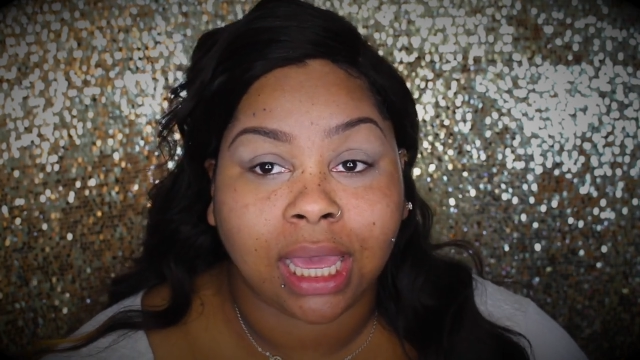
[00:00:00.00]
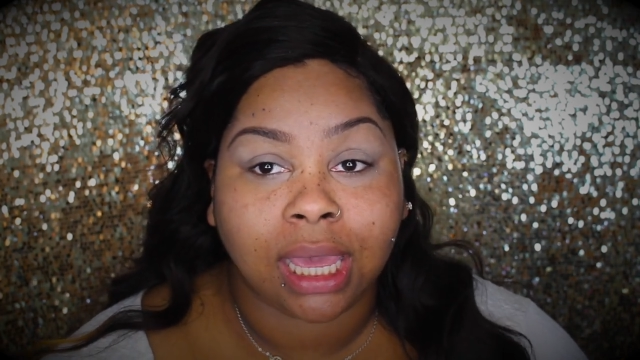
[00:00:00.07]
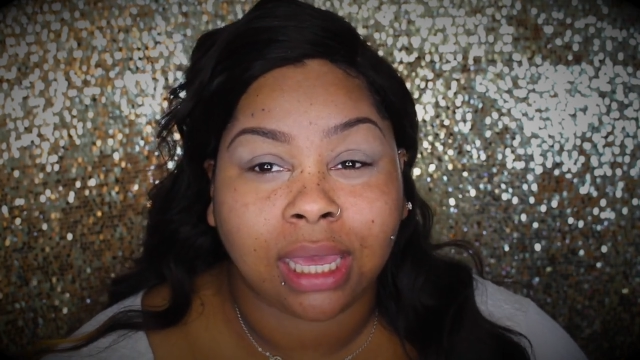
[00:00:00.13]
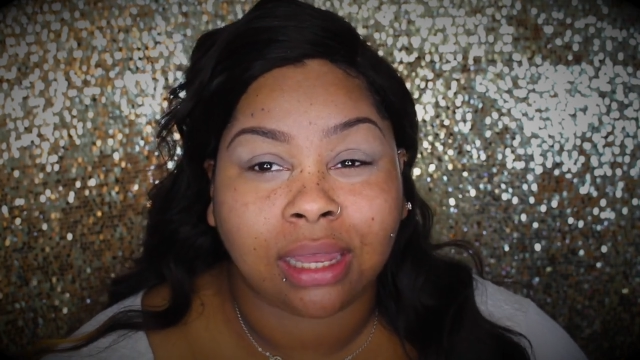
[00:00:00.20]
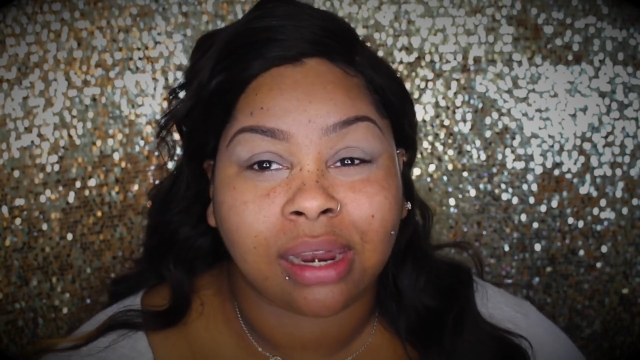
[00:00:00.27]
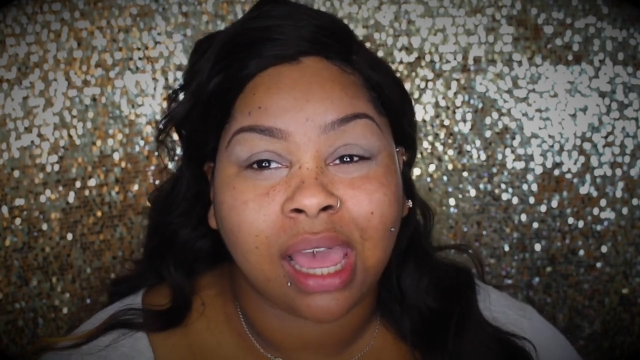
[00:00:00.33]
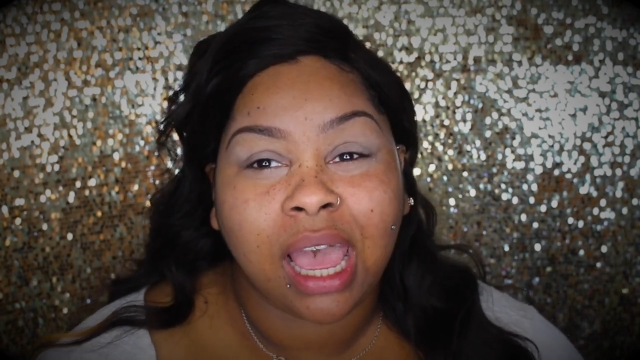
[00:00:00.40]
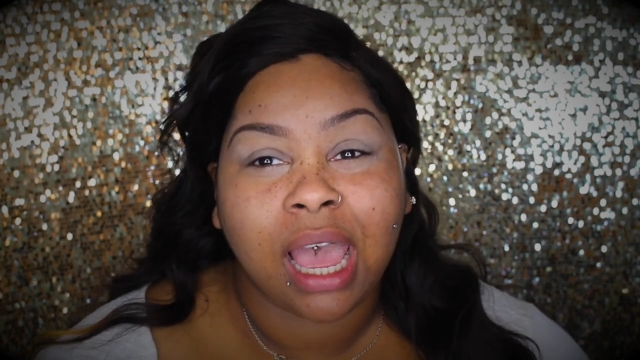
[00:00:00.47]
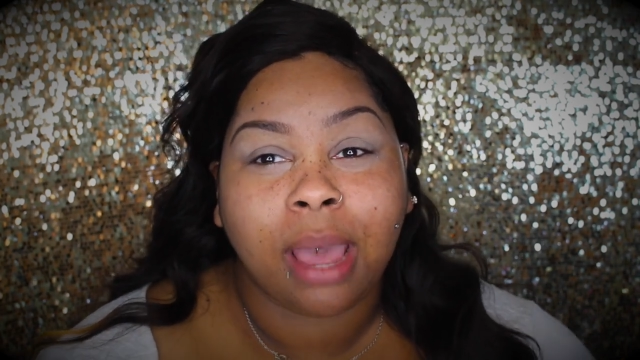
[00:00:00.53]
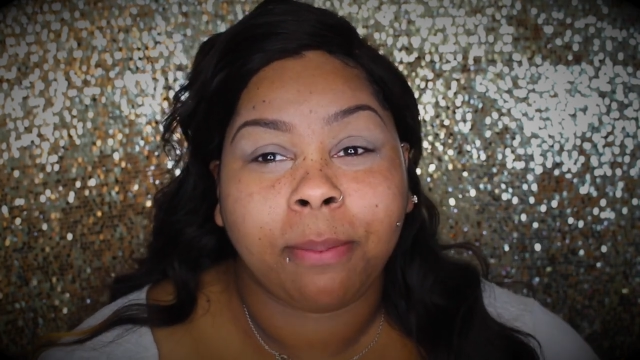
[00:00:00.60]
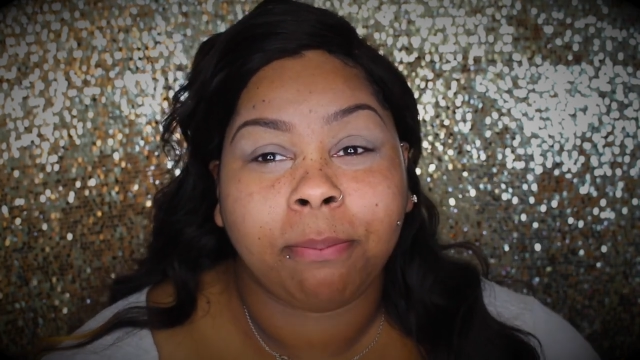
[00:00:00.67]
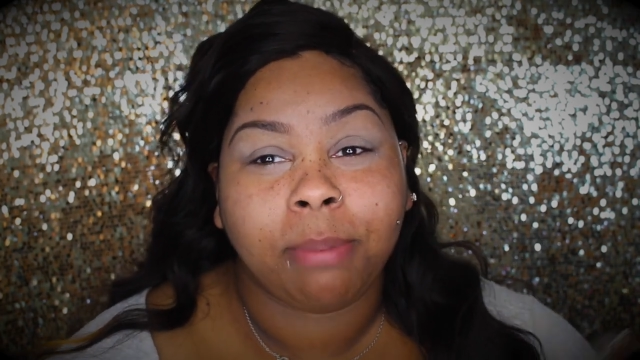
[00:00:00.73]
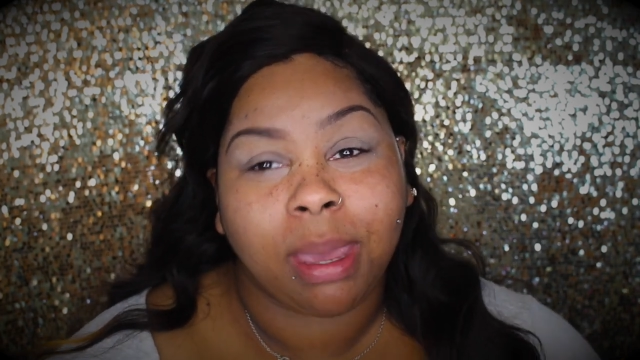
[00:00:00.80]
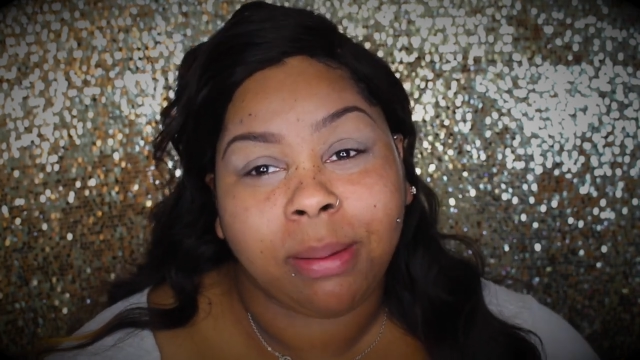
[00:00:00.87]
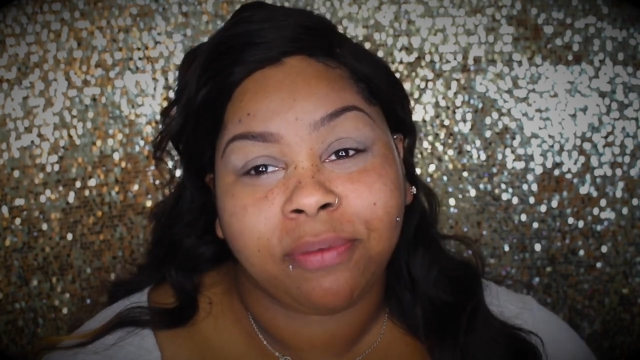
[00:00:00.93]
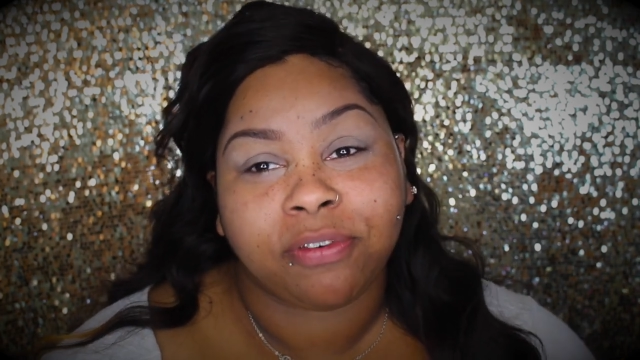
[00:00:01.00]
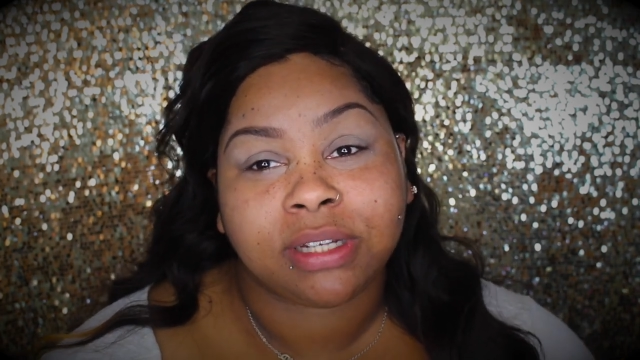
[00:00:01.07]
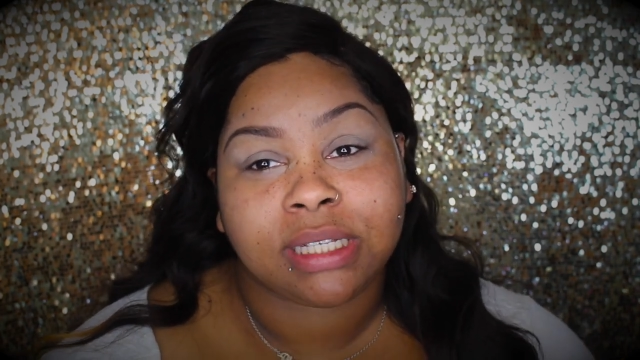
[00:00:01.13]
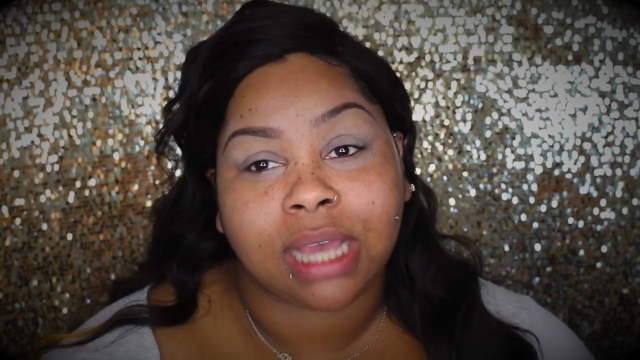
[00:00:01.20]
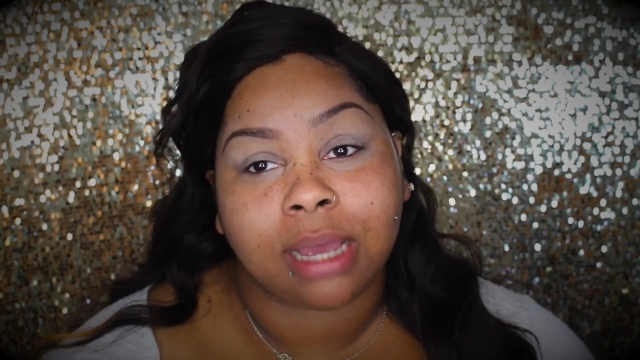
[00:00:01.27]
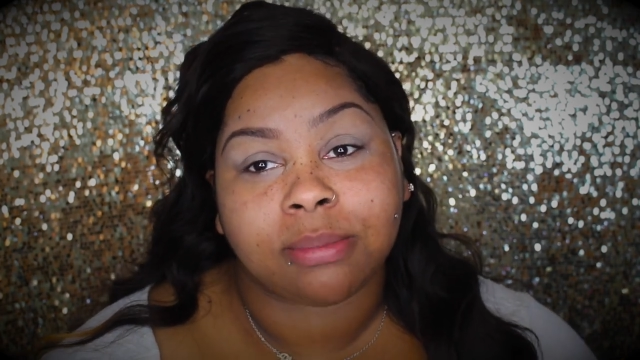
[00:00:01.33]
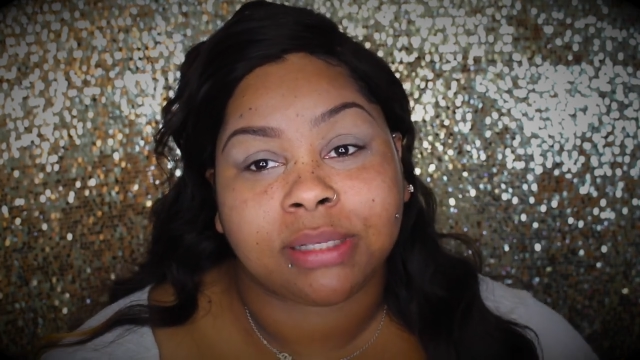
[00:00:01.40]
and maybe
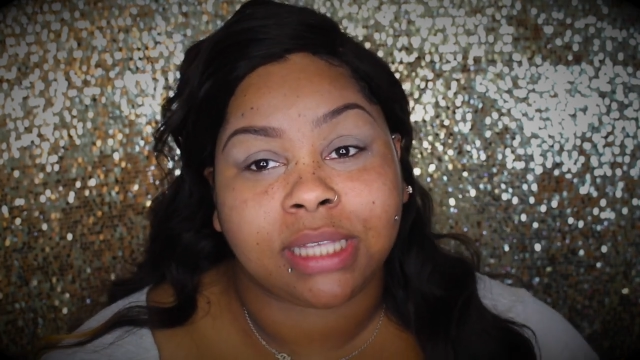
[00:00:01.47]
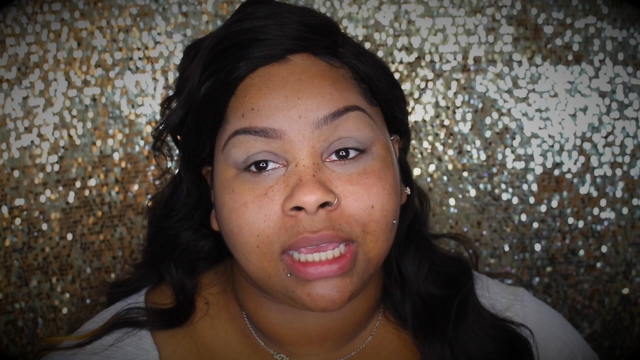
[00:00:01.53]
for time's